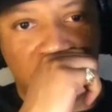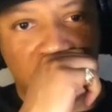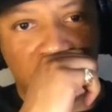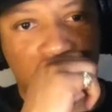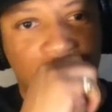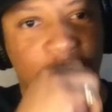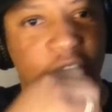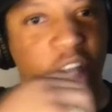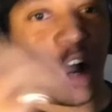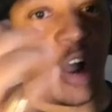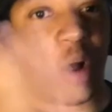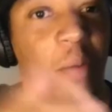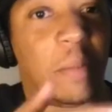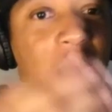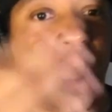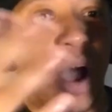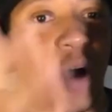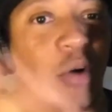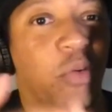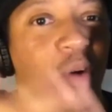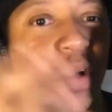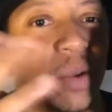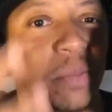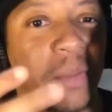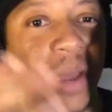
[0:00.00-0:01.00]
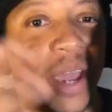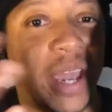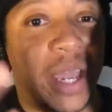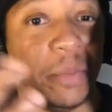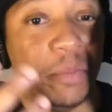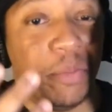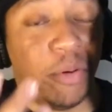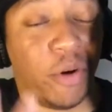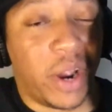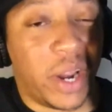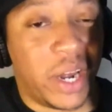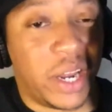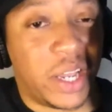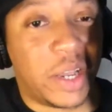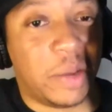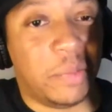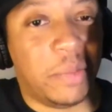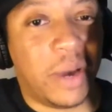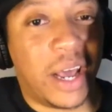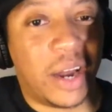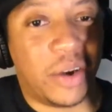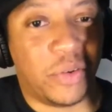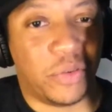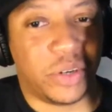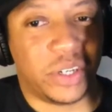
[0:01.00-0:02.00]
Talking about what made Brady come
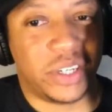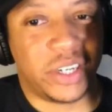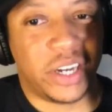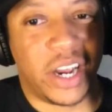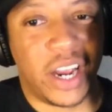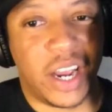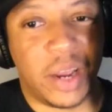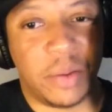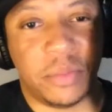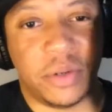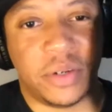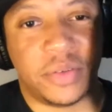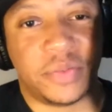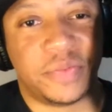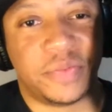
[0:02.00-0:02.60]
out of retirement.